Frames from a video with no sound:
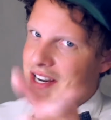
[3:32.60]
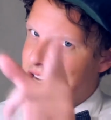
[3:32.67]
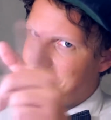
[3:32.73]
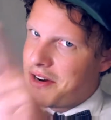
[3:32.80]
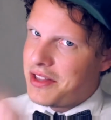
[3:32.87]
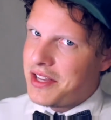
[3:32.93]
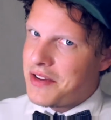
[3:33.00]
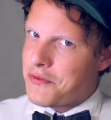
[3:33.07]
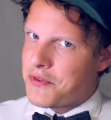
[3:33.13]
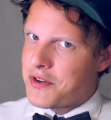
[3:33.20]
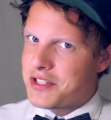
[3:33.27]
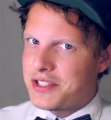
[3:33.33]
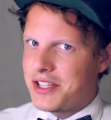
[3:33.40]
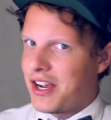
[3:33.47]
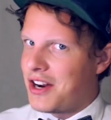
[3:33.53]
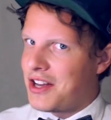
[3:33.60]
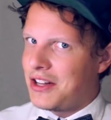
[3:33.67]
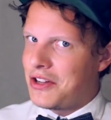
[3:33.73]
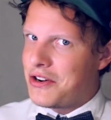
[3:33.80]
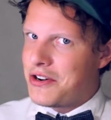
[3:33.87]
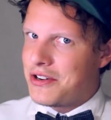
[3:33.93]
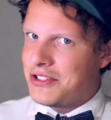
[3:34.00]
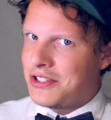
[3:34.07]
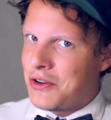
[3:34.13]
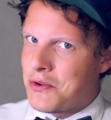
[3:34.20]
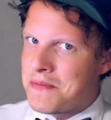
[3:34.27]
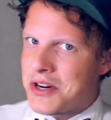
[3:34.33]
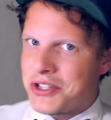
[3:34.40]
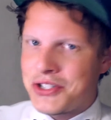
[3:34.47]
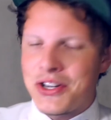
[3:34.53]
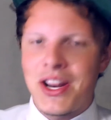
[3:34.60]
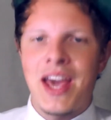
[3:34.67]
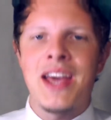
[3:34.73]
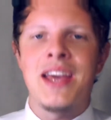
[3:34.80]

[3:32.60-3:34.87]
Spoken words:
Hear the difference, gonna learn so much